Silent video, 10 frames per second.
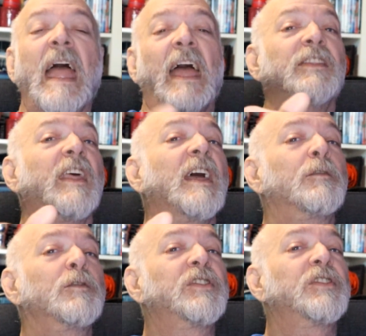And then
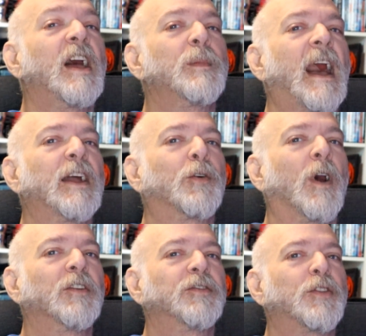every time I
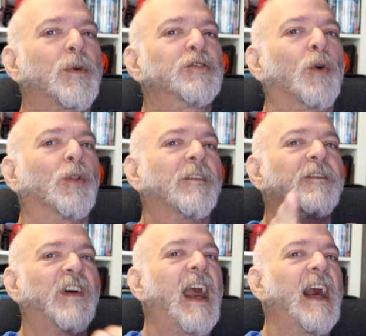cross the threshold of
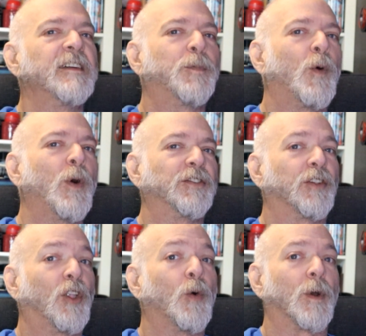5 points
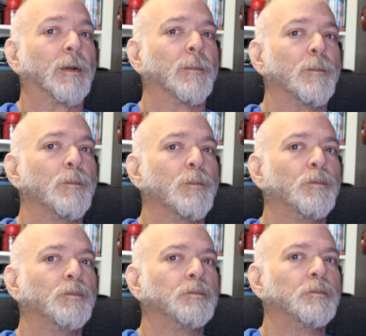lower,
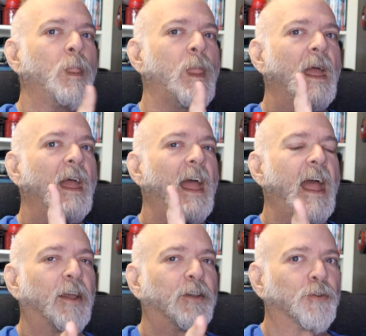
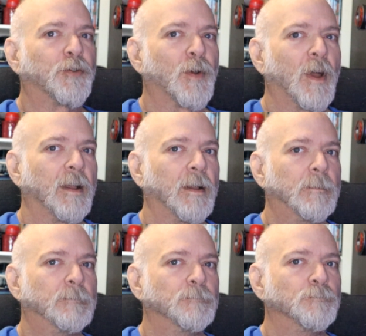extra shrug.
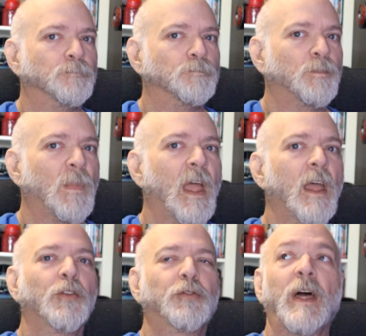
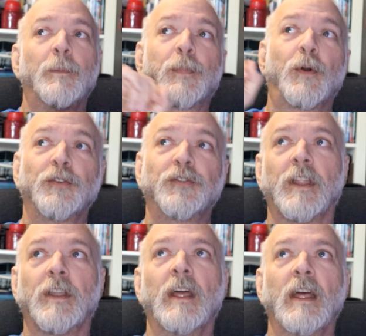So that
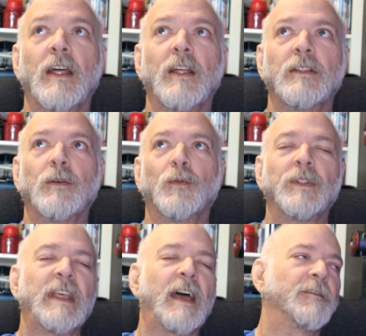person
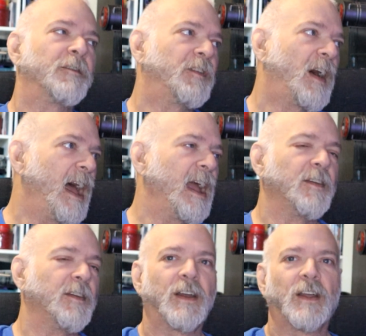with that
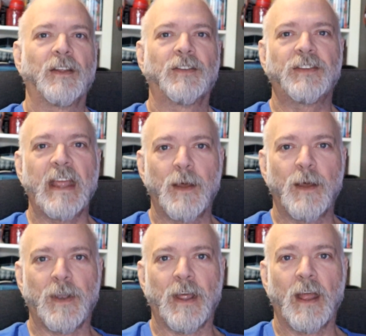5
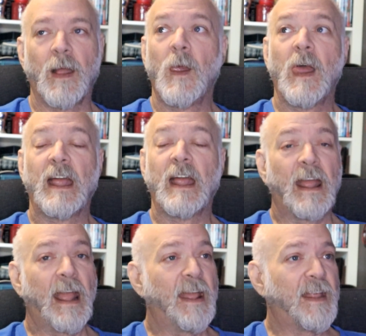stamina
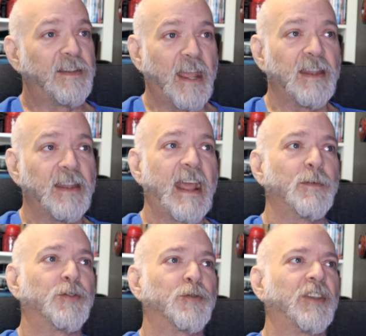and that 10
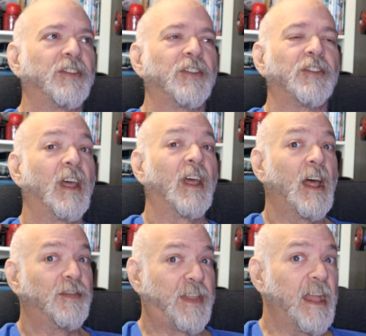damage resistance,
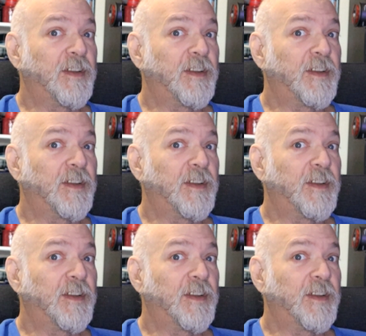they've